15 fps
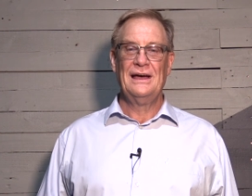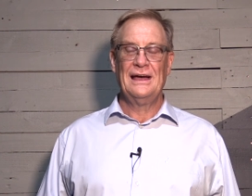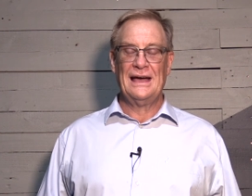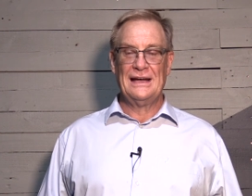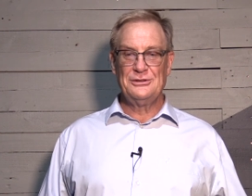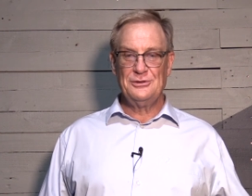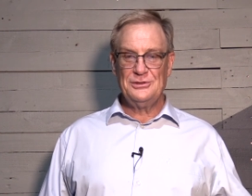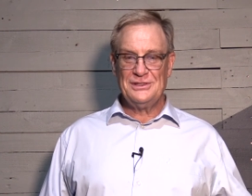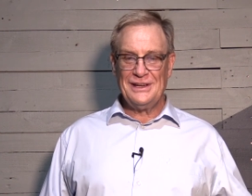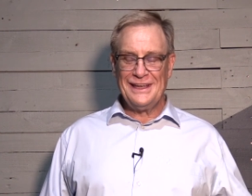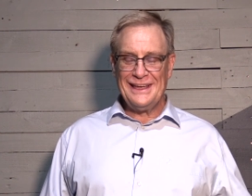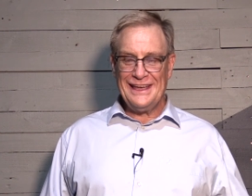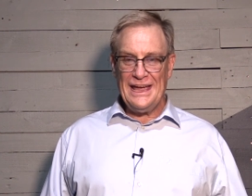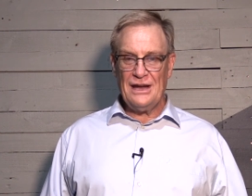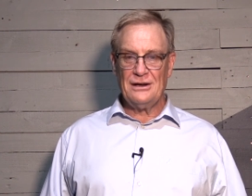and to
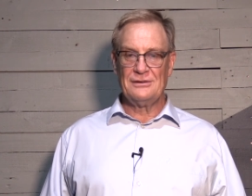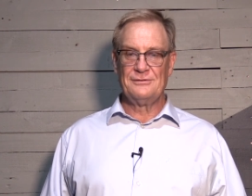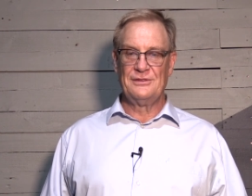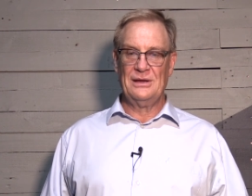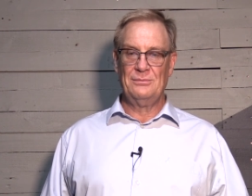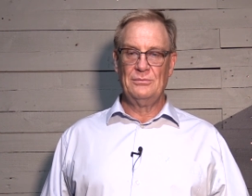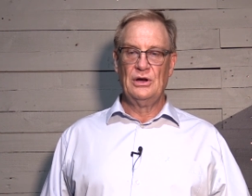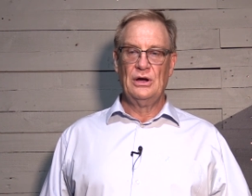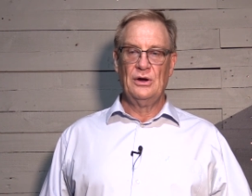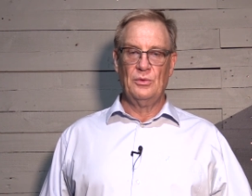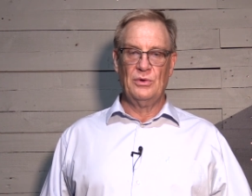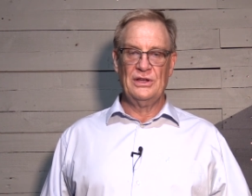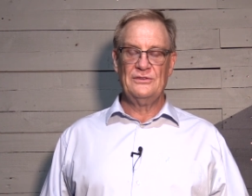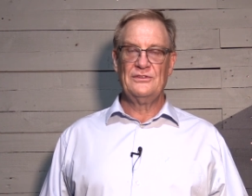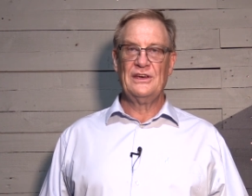take care of them
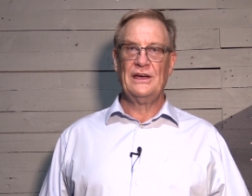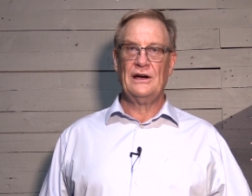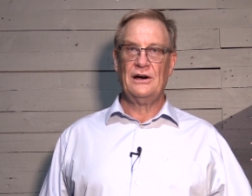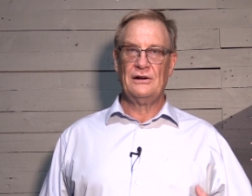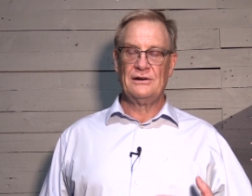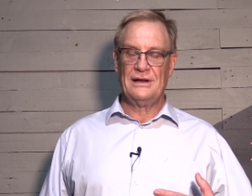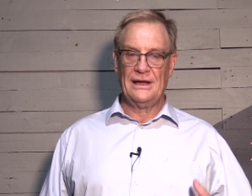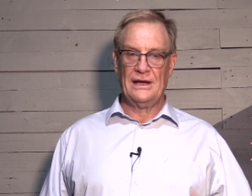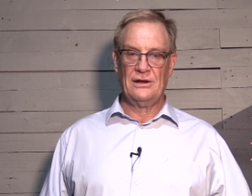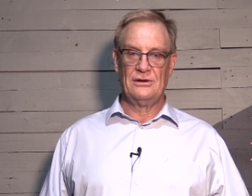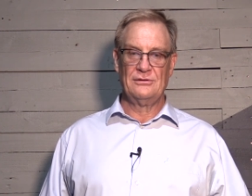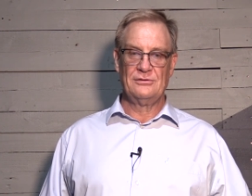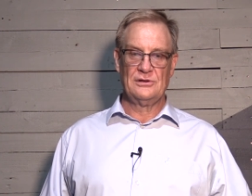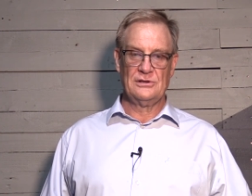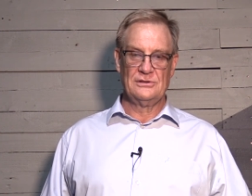when they are out
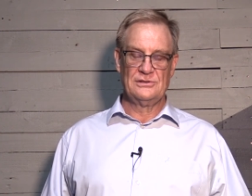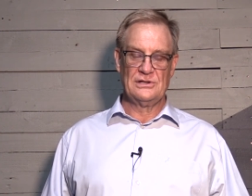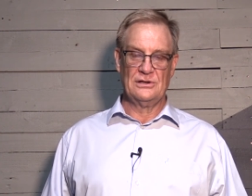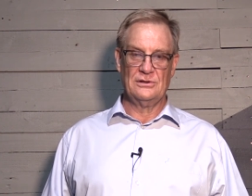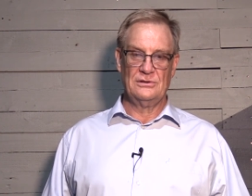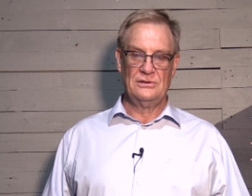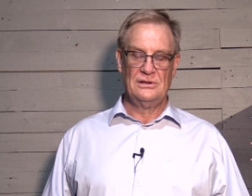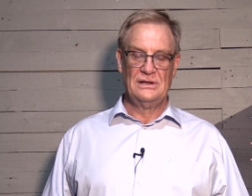of control.